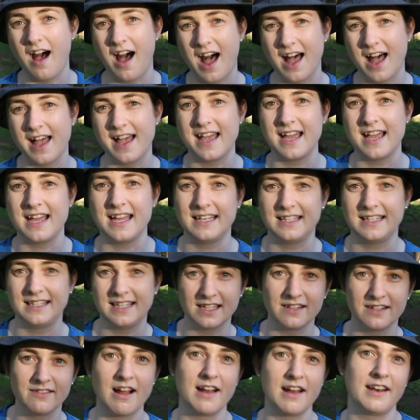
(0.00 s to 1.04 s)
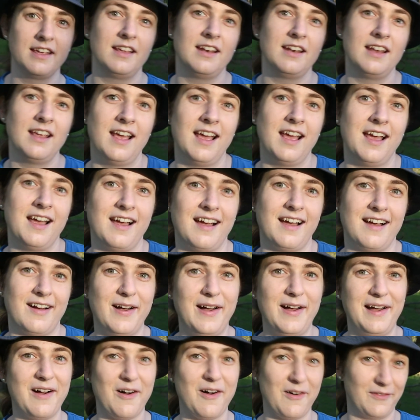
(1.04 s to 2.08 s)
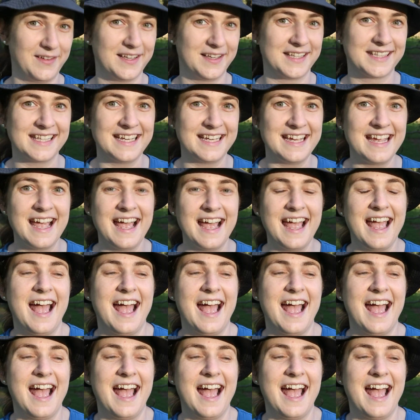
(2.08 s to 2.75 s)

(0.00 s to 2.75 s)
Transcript: I didn't run it, obviously.